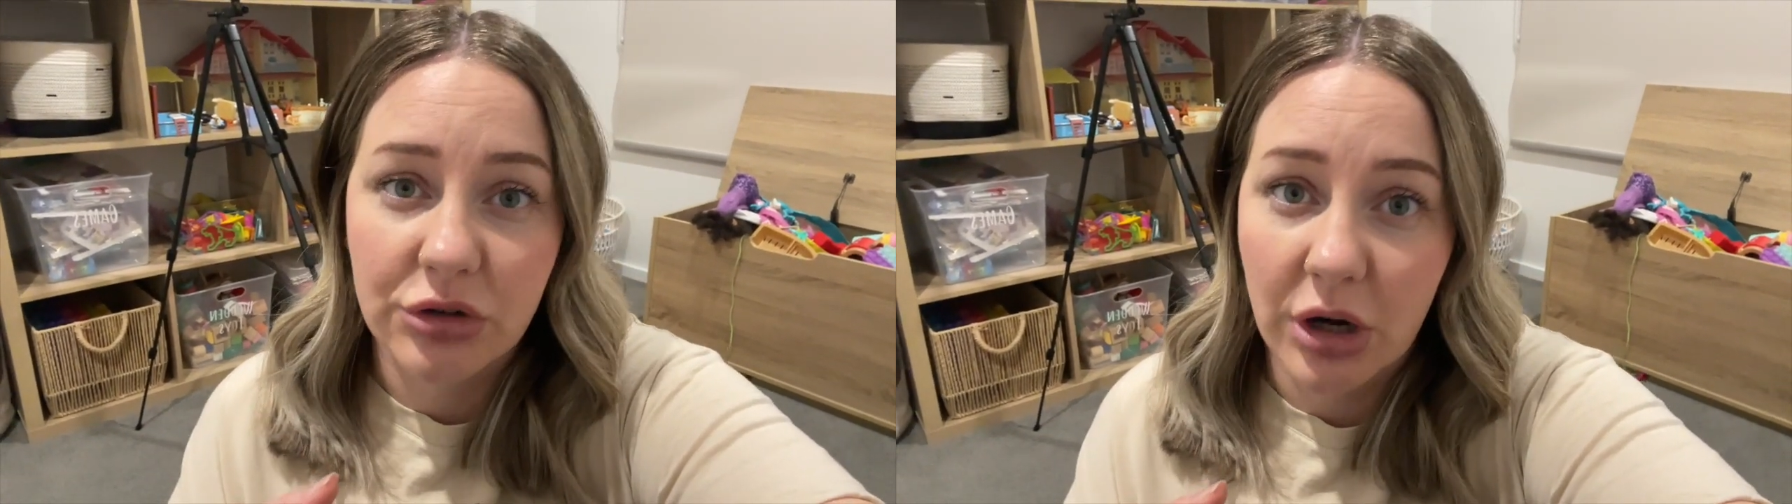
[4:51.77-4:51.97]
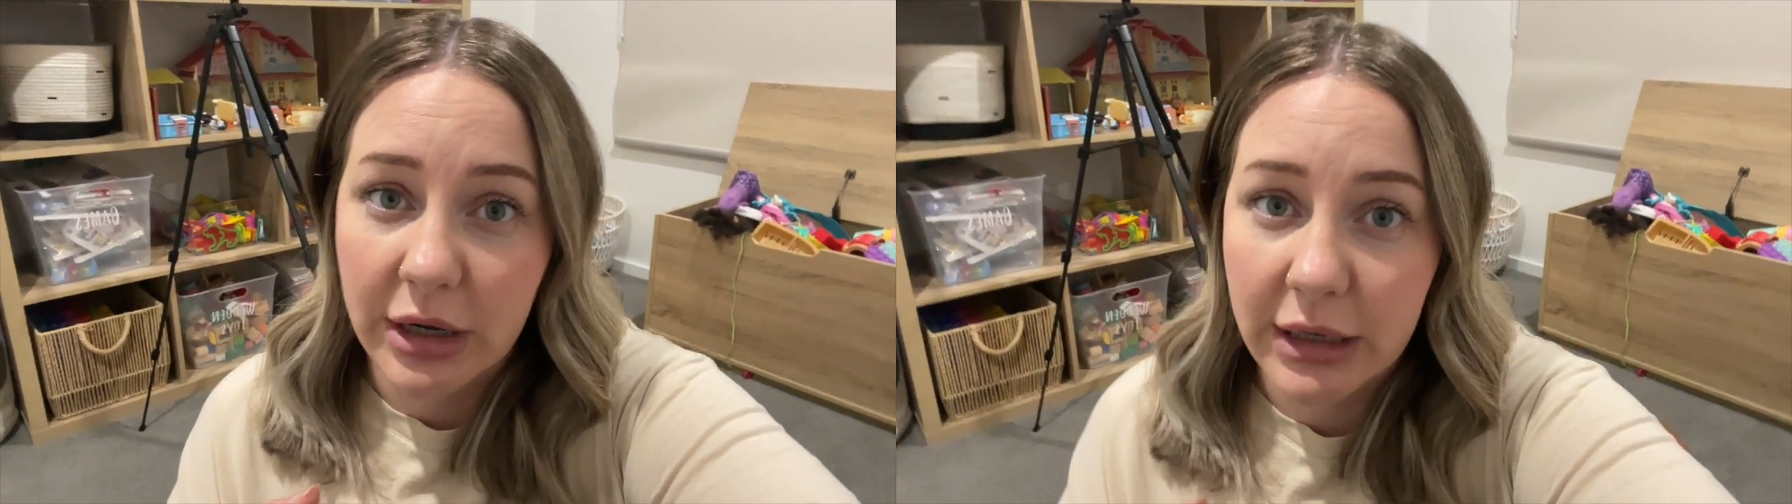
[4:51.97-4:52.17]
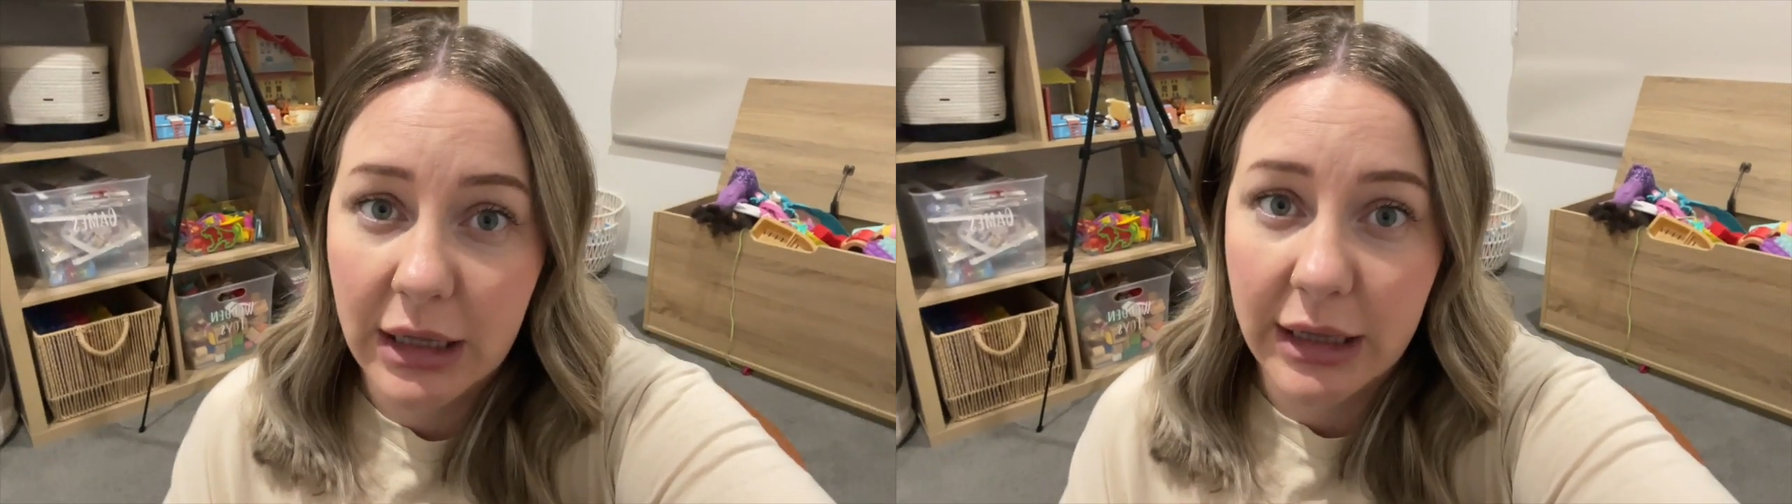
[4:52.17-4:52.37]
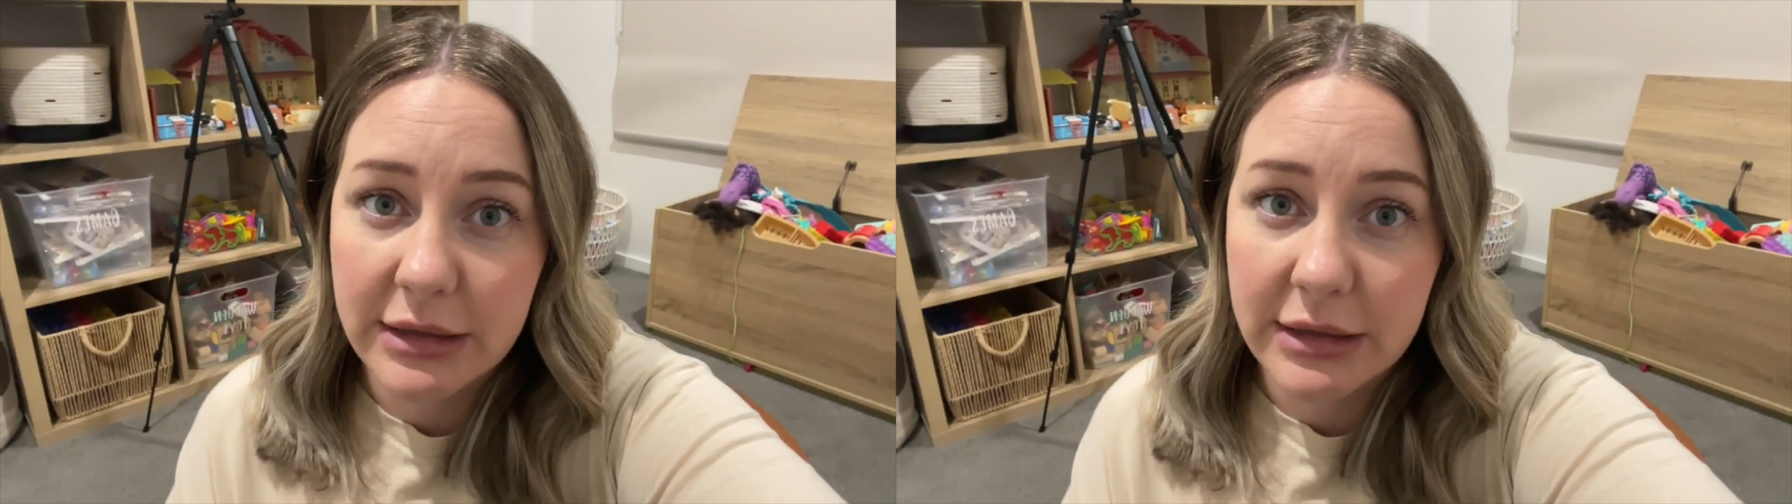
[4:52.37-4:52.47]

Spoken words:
I can collect